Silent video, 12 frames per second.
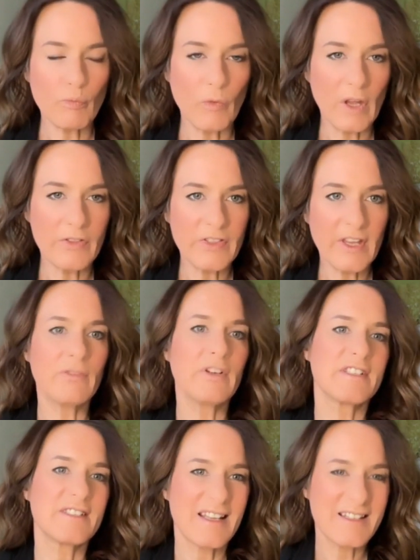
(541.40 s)

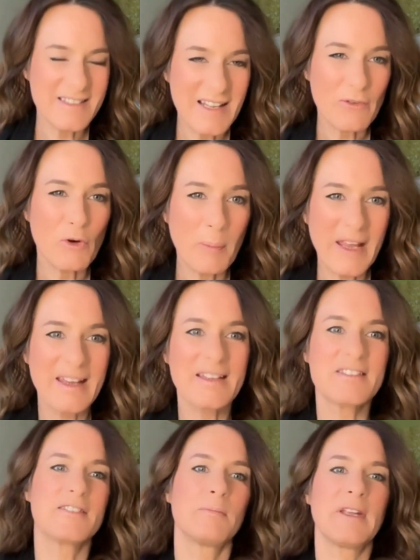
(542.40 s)

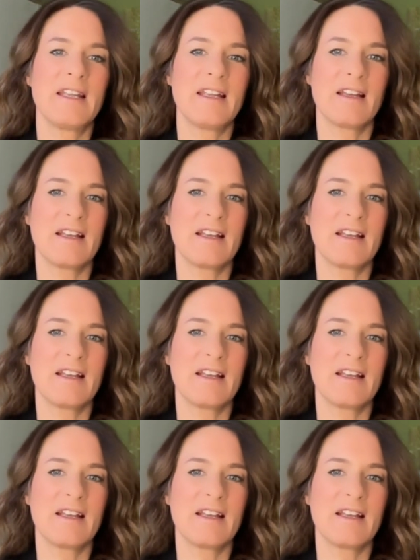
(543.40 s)
appears to be a